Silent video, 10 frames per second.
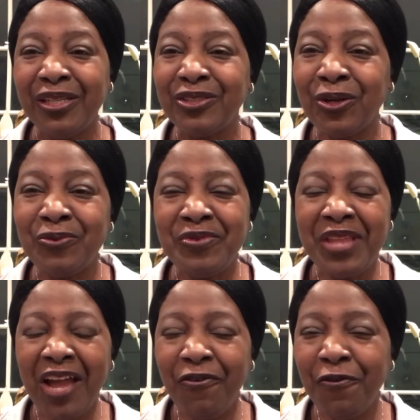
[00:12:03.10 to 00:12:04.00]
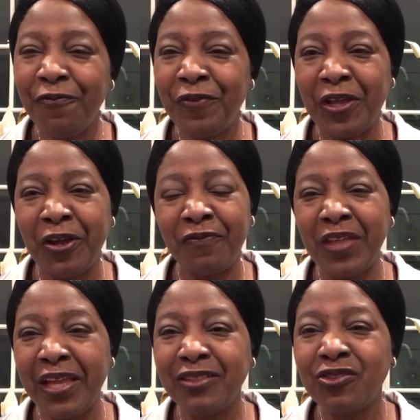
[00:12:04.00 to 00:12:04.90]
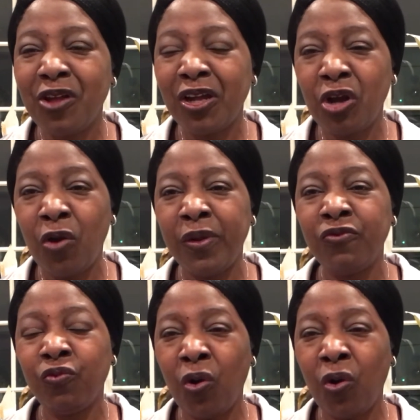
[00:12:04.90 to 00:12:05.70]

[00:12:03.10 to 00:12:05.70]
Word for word: So never fear. If things start going